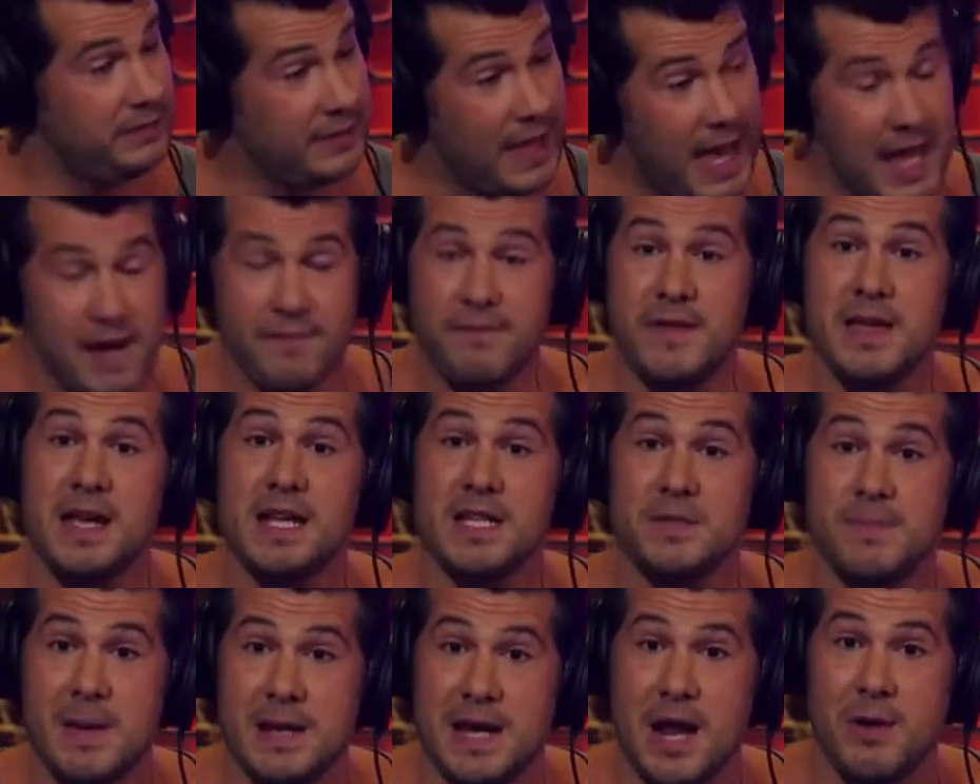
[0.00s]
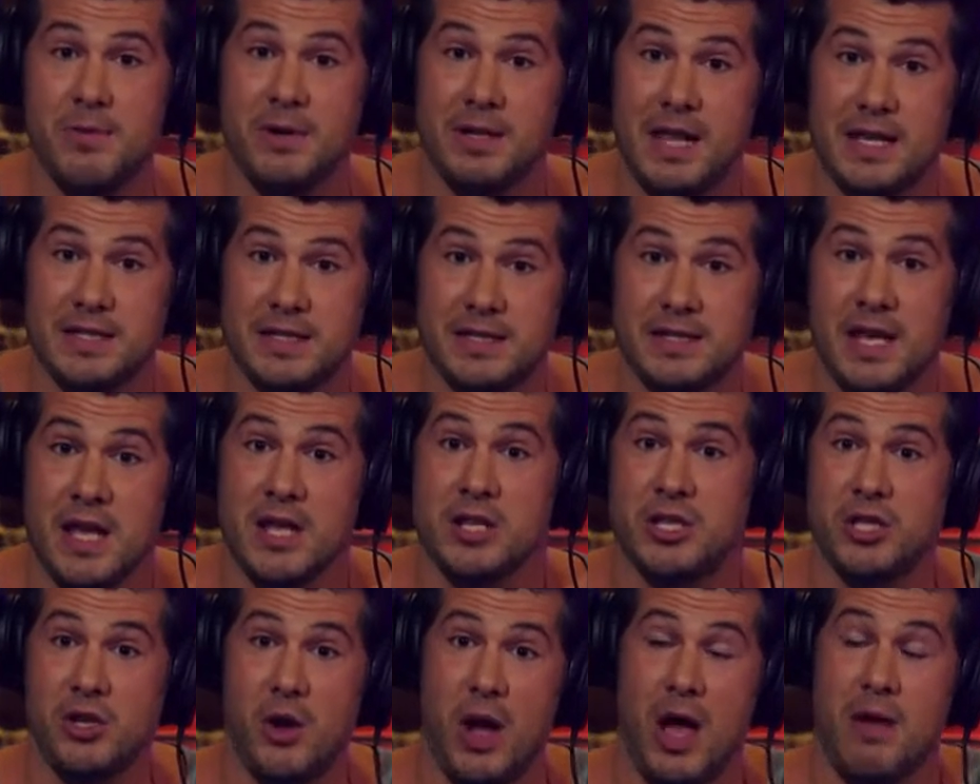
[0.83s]
A lot of vegans may not realize this.
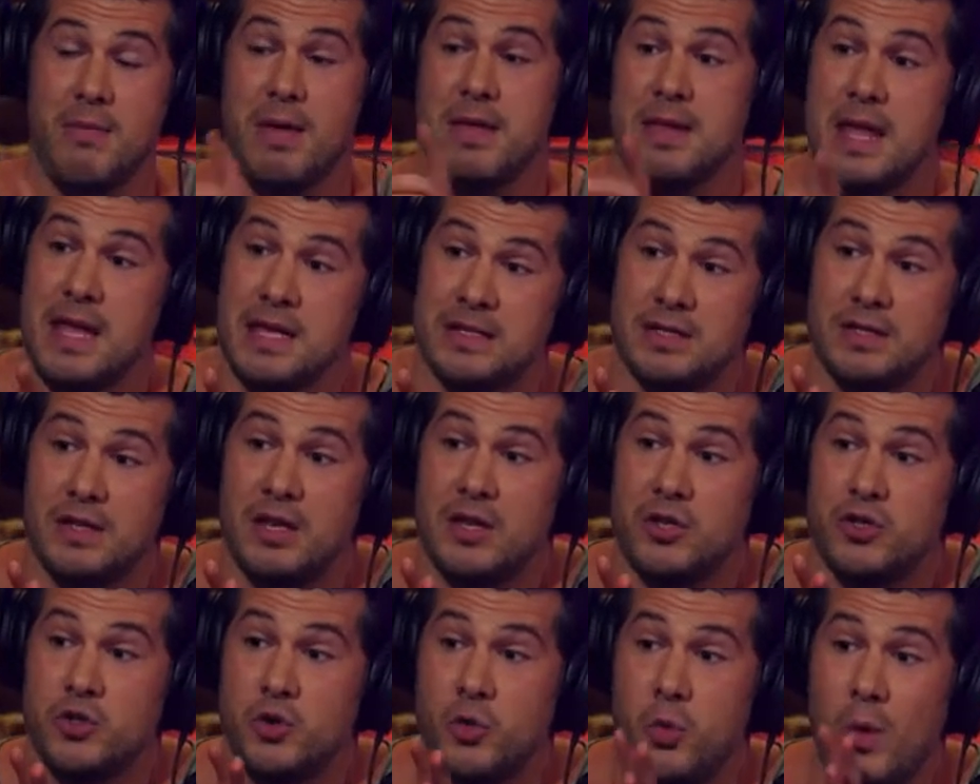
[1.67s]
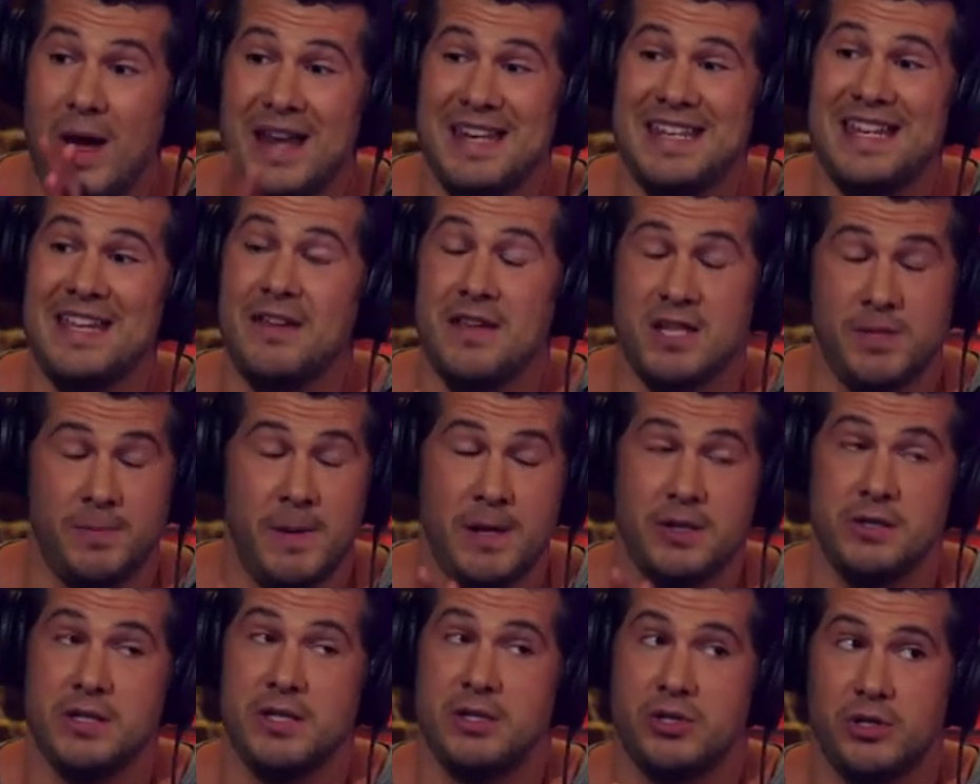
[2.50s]
Do you know how it's 20,
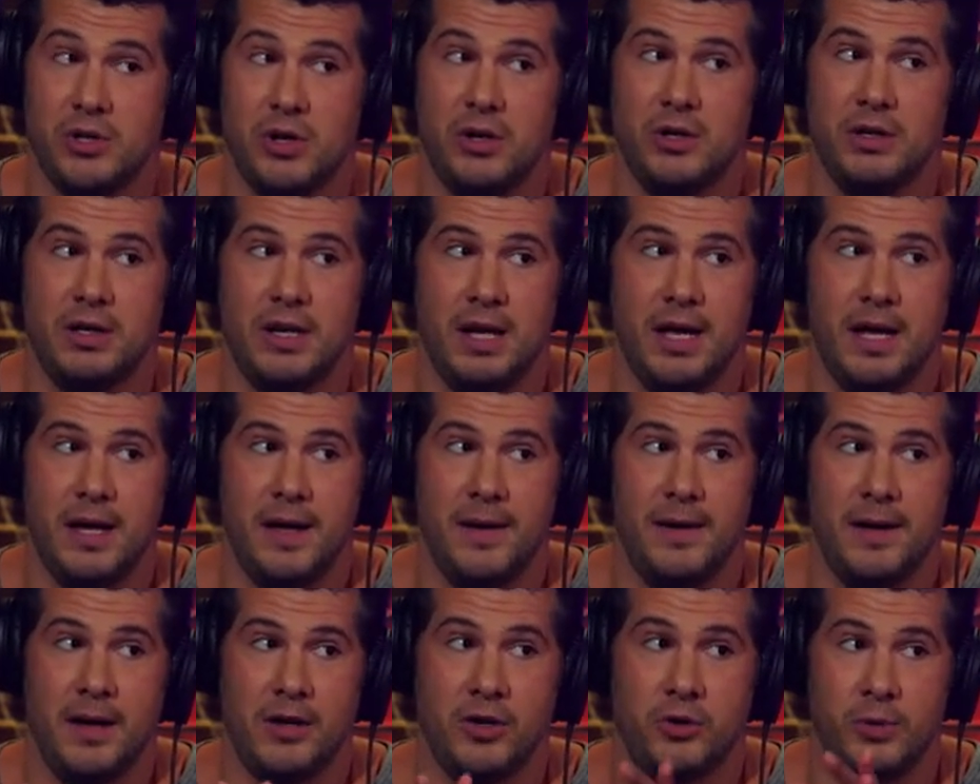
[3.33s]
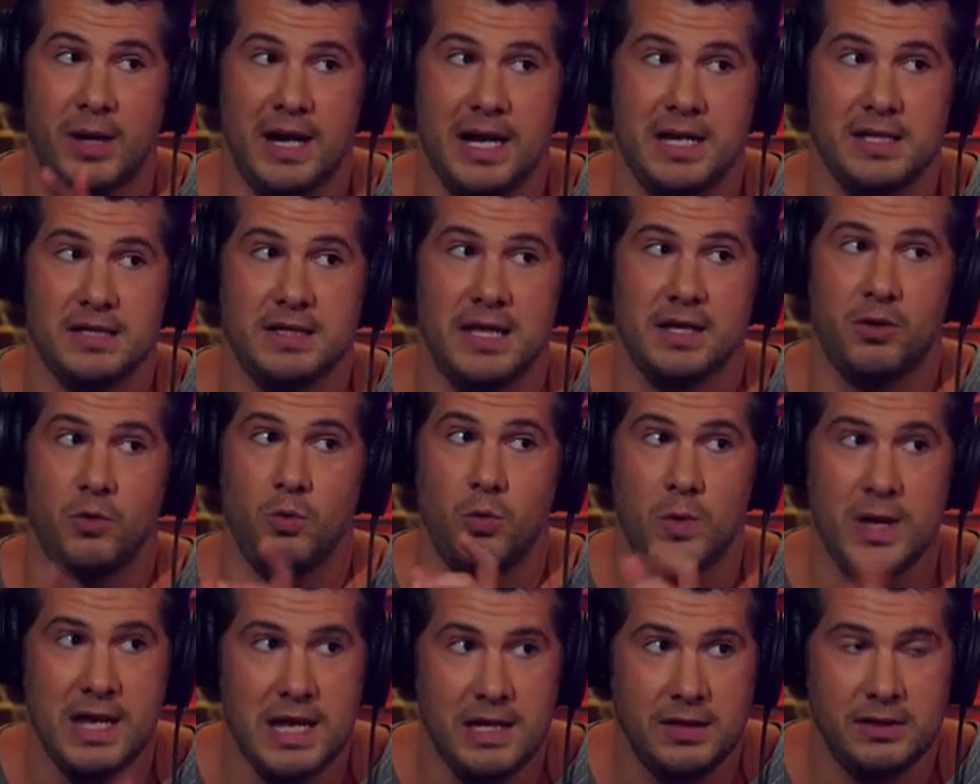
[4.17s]
especially certain grains like
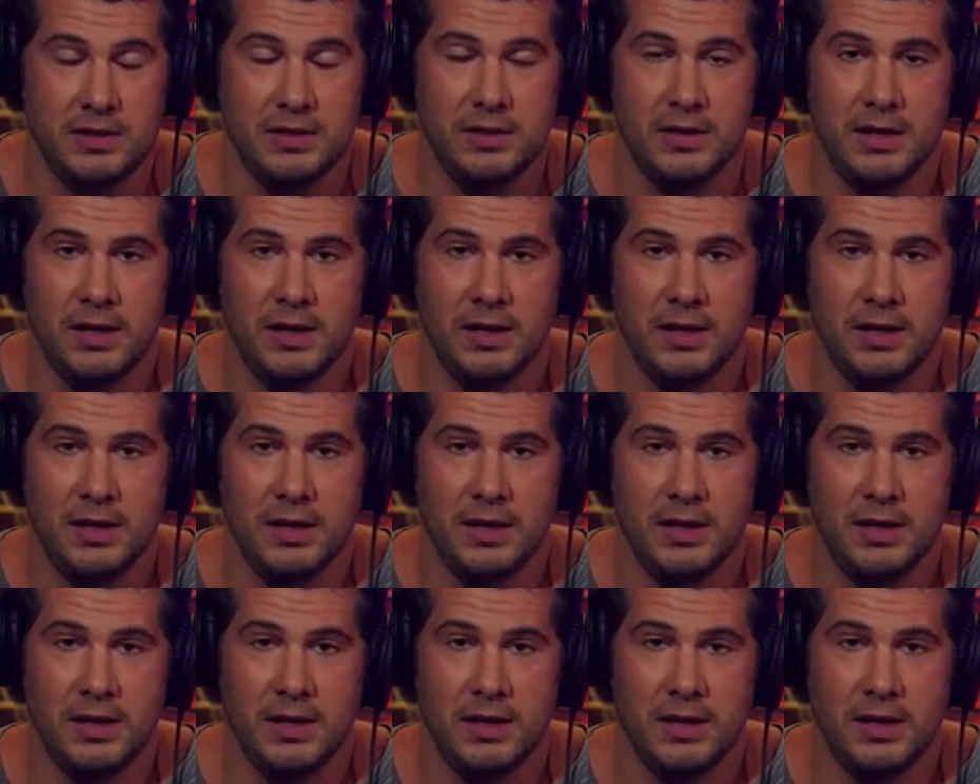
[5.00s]
wheat.